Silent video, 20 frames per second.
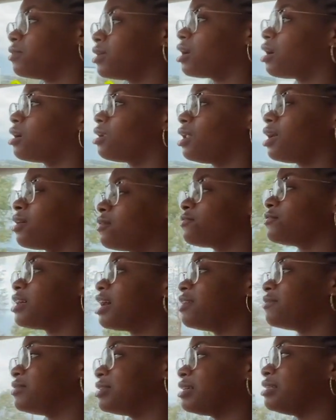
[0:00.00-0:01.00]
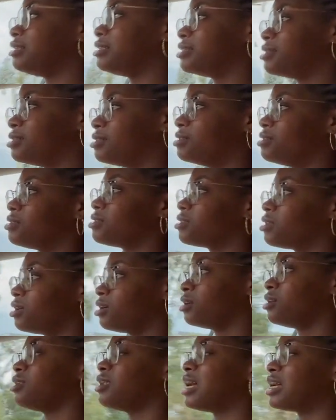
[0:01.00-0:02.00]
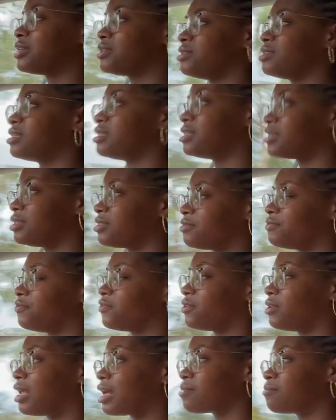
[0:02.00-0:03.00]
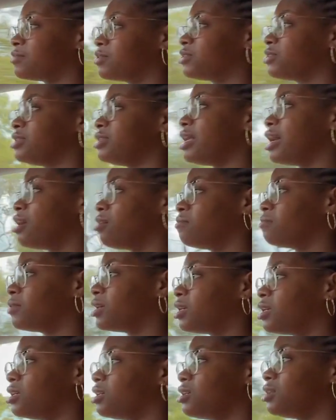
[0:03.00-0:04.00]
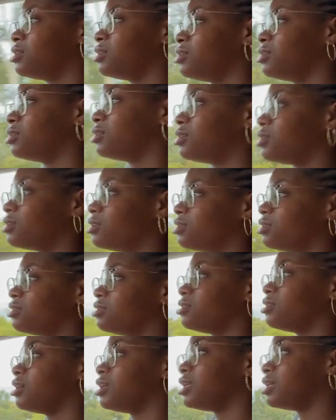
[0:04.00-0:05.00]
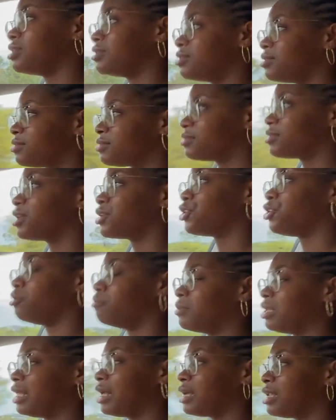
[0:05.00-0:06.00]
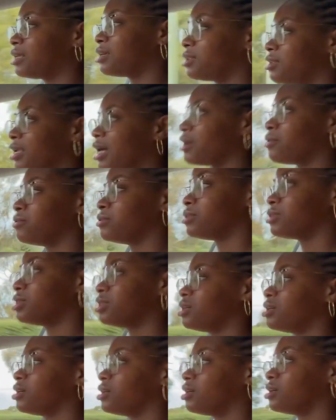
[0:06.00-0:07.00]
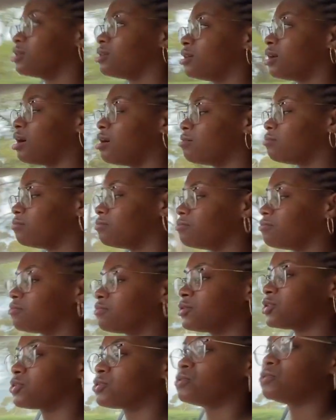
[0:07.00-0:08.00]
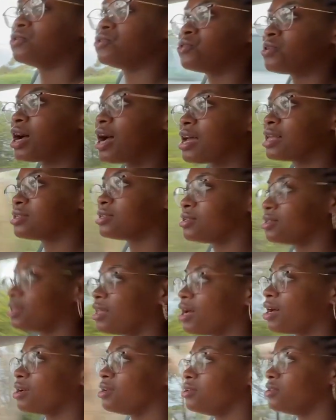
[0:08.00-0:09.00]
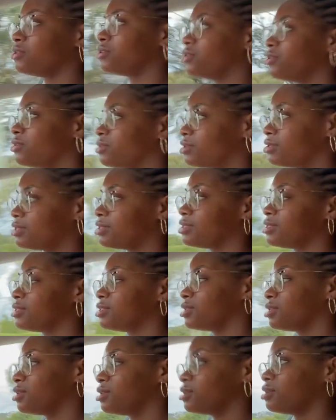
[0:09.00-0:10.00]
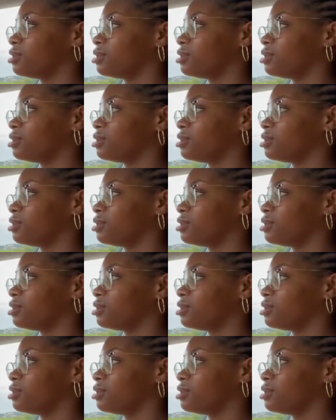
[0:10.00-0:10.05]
we are in like 5-10 years. Like you said, it doesn't feel like much now, but it is accumulating. Like with the school strikes and that, just the